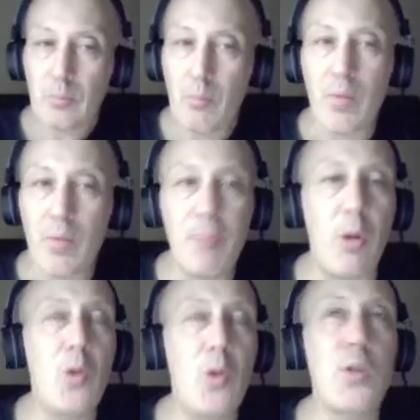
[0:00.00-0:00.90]

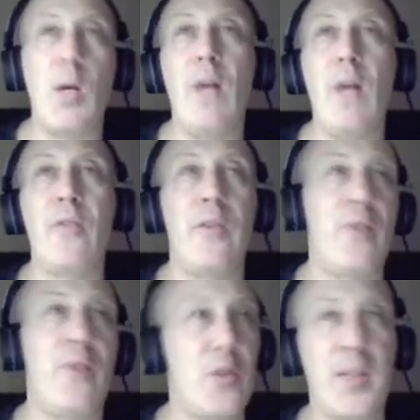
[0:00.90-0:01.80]
bodes well for the
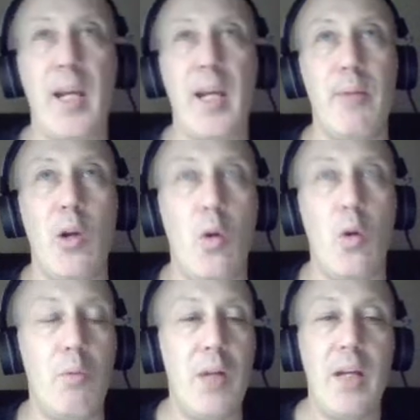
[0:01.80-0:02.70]
first game at
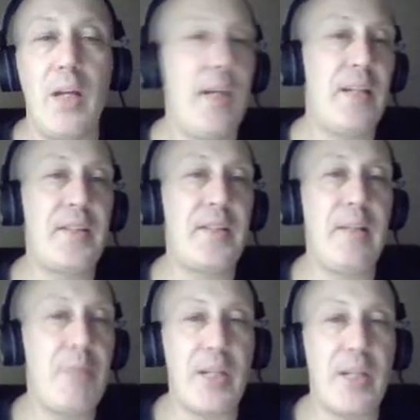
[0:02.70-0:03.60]
home. It
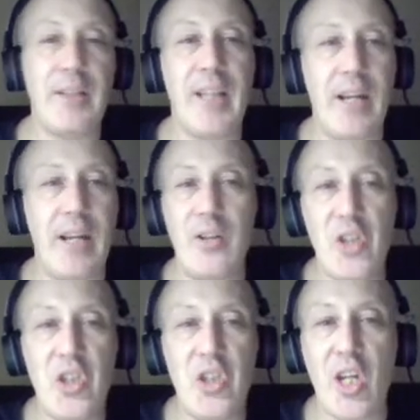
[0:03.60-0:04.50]
seems that the
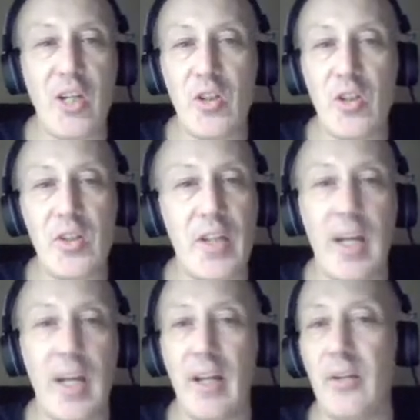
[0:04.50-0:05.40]
energy changes
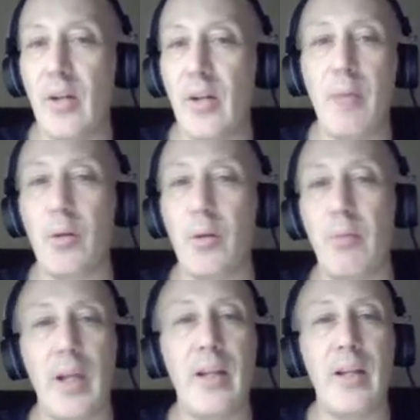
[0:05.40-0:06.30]
and they're able to
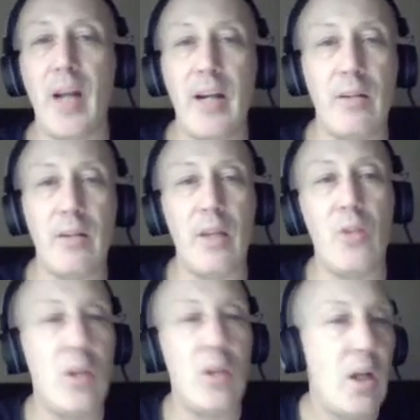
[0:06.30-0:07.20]
play at a higher
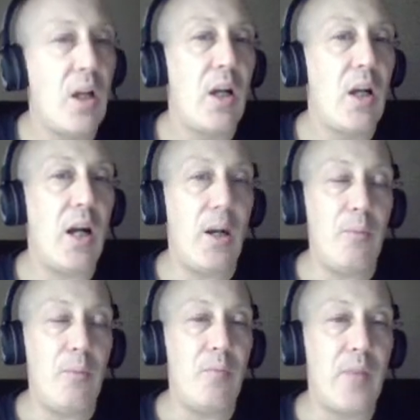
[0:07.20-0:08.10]
level.
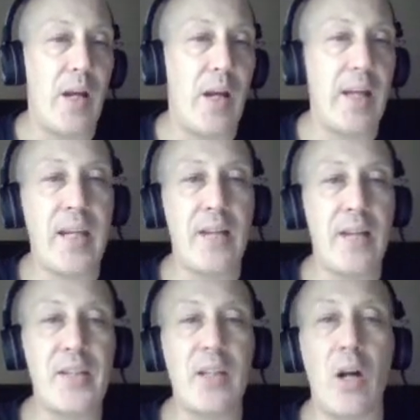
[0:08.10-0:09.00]
I can't
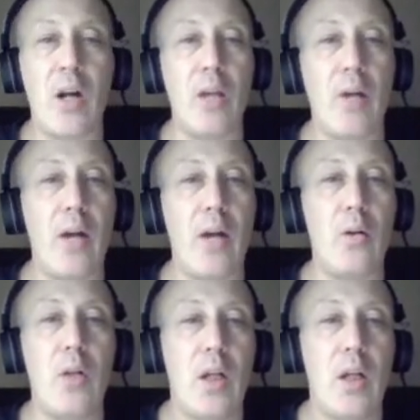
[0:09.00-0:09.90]
see
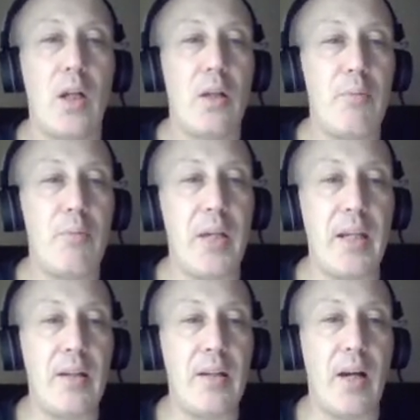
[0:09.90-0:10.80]
Colorado
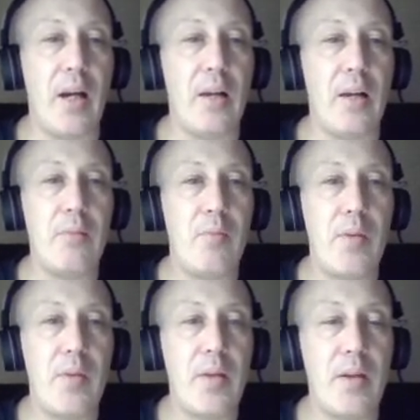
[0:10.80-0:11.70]
being
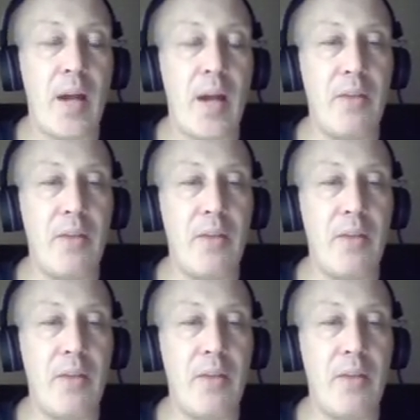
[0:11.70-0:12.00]
having the